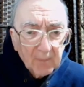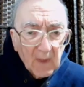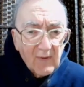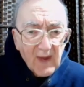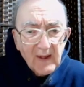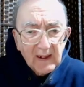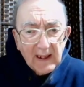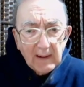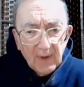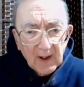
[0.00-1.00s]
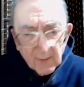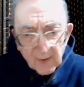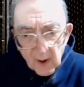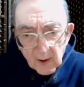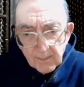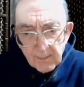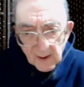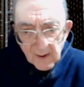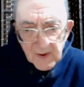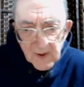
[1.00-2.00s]
Then the king, the governor,
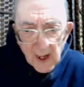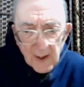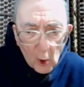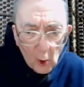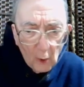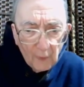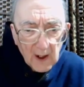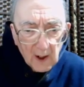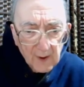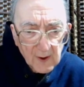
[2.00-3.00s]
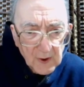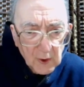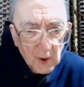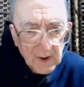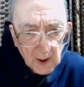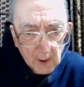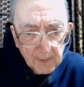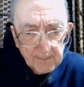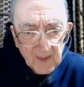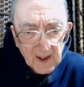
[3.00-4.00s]
Bernice, and all the others got up,
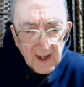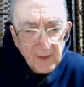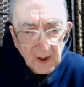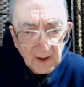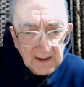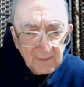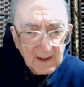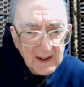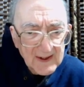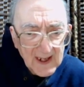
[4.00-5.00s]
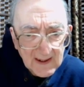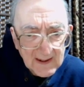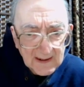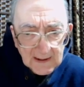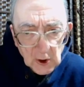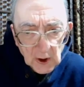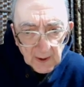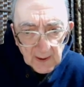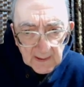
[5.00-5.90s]
and after leaving they said to each other,